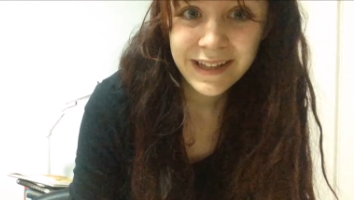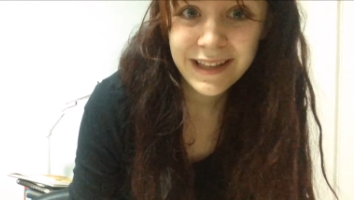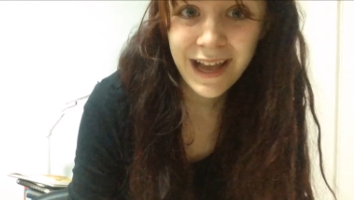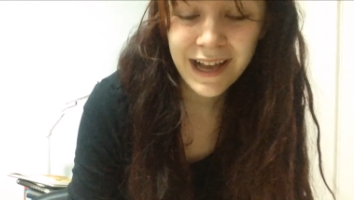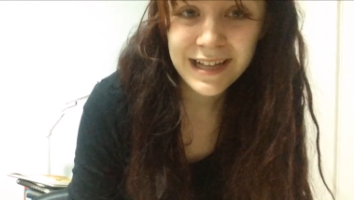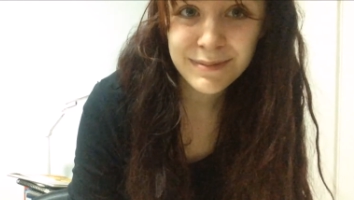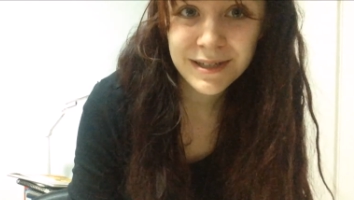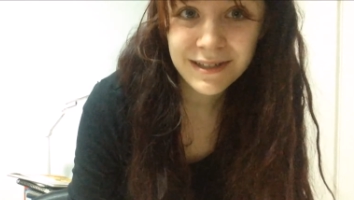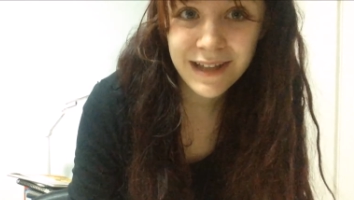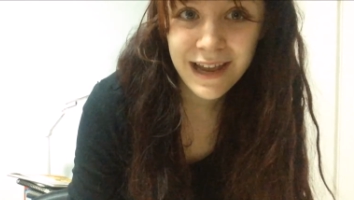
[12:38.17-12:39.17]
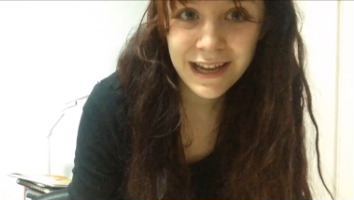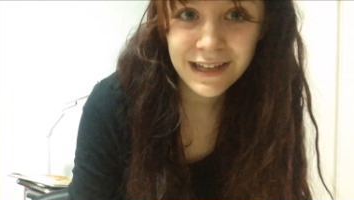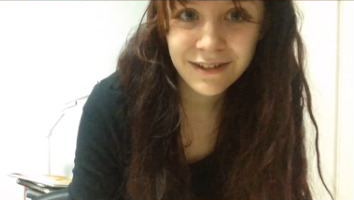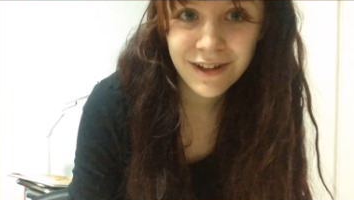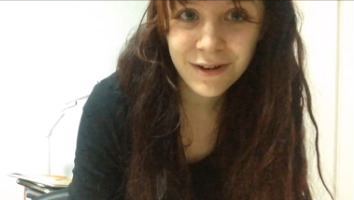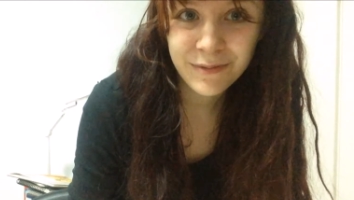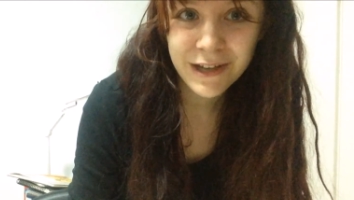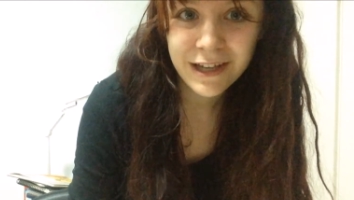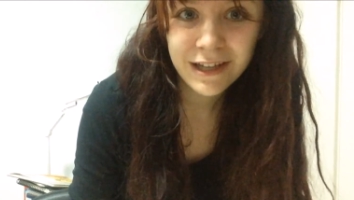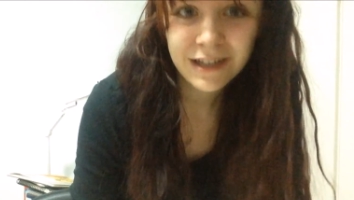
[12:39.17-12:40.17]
that has been delaying it a little bit.